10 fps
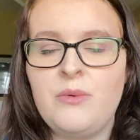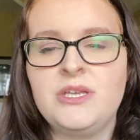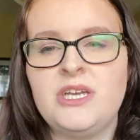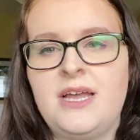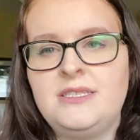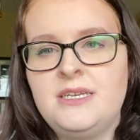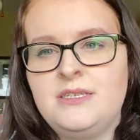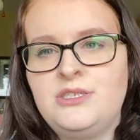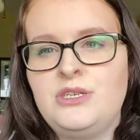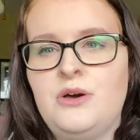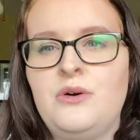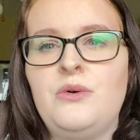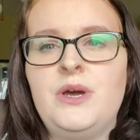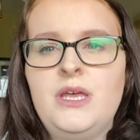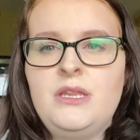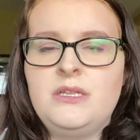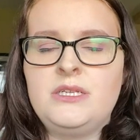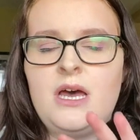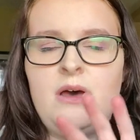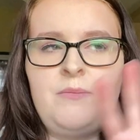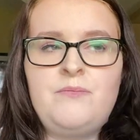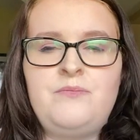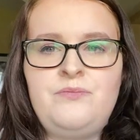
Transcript: which I did show in, um,